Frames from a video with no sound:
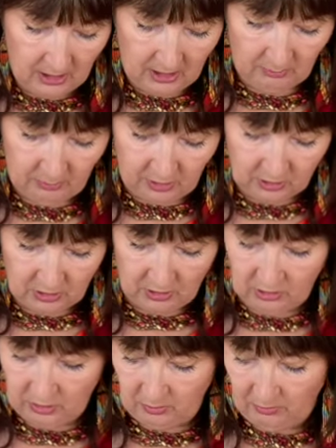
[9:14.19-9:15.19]
I pass it
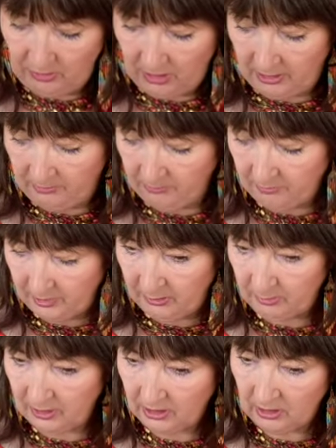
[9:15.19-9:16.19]
on to
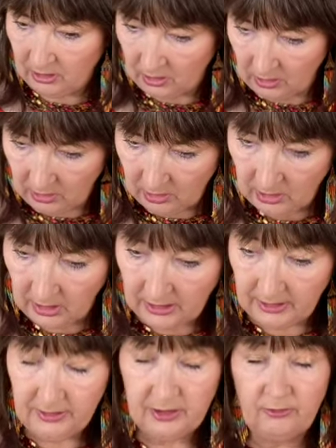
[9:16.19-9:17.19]
people that are
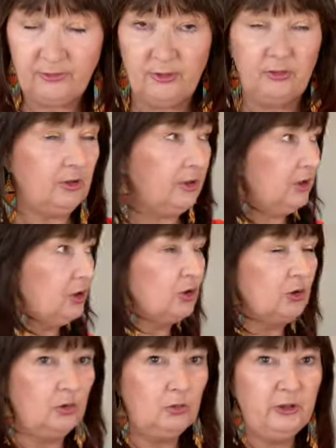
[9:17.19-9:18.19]
either for the
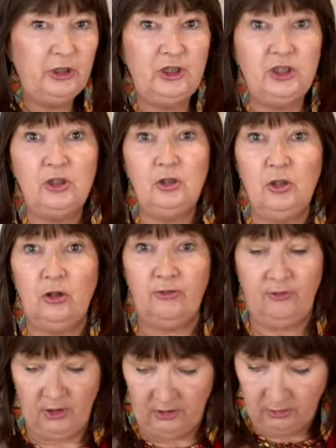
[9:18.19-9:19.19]
school, which is not
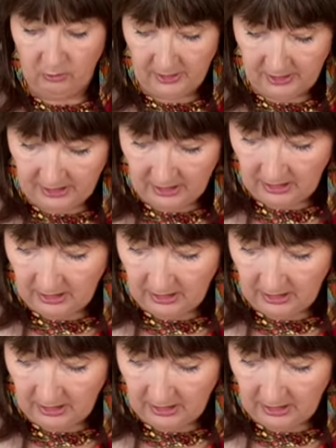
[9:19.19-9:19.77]
far away,